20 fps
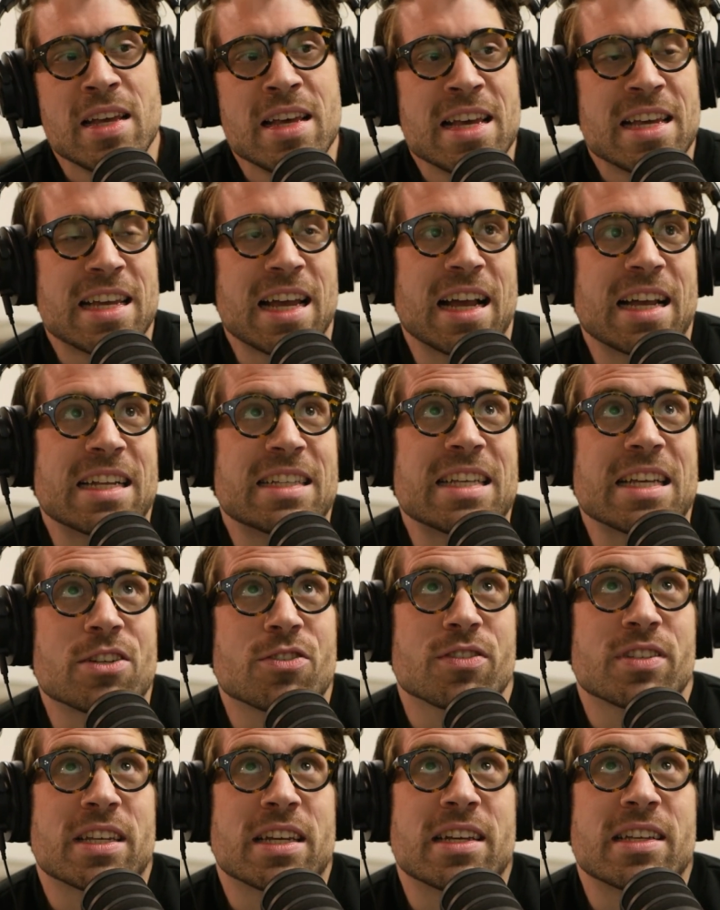Yeah, it's
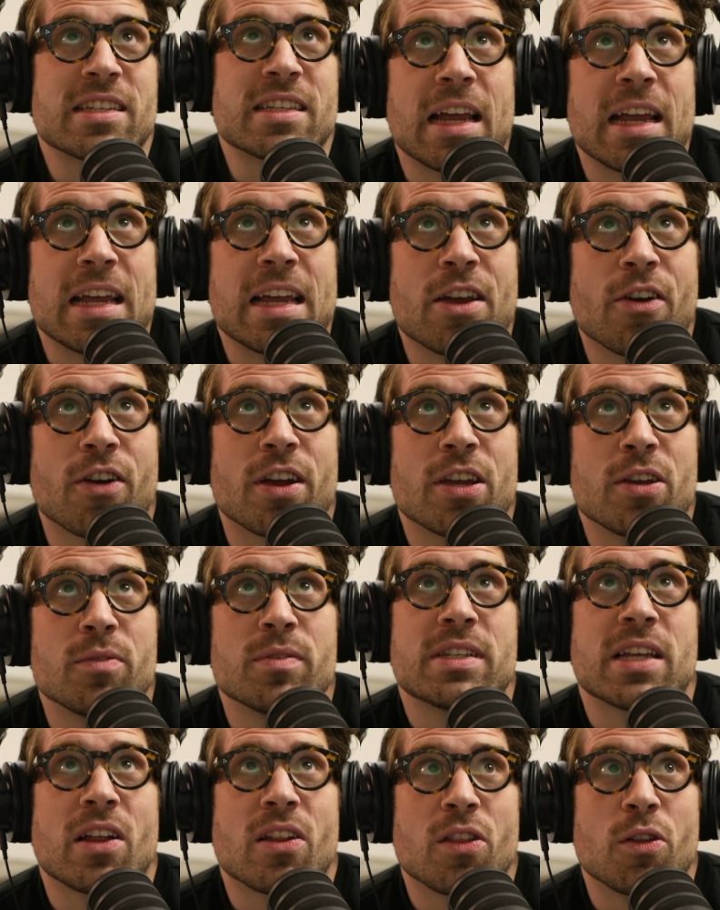interesting because hearing you
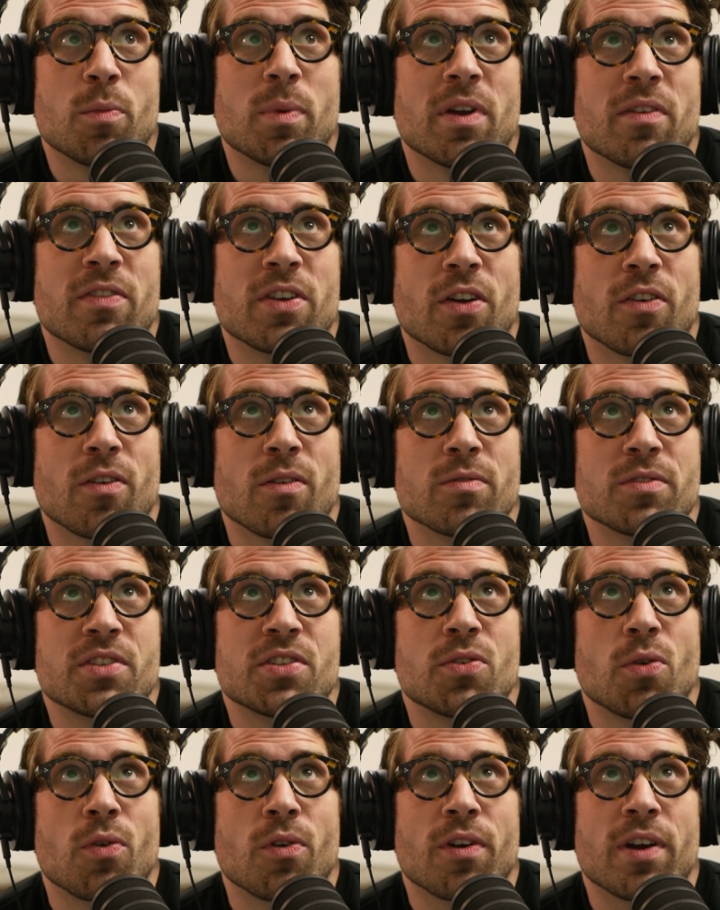tell a little bit of your own
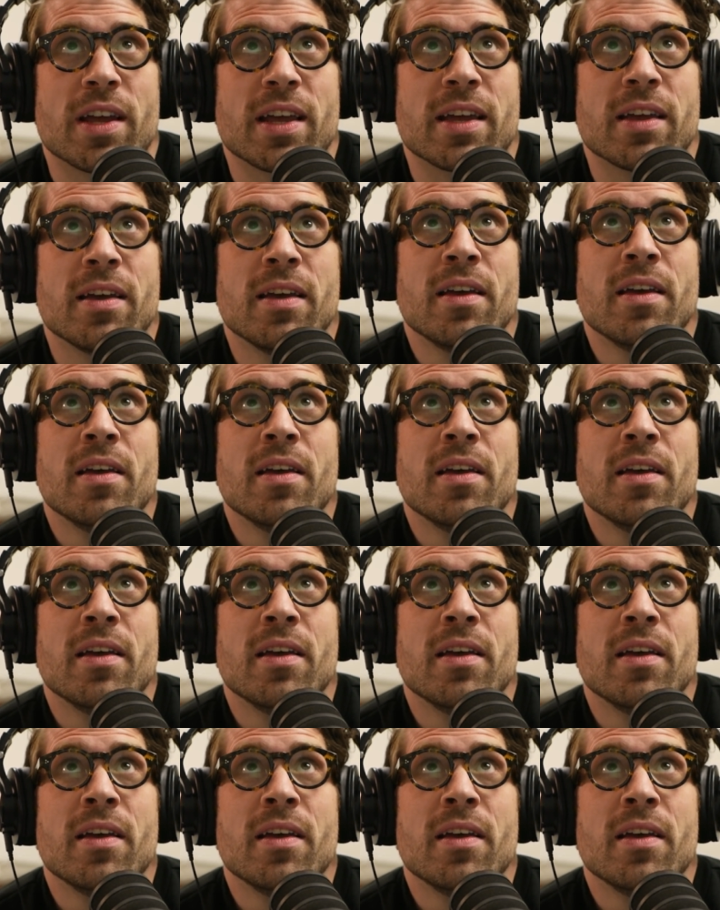story,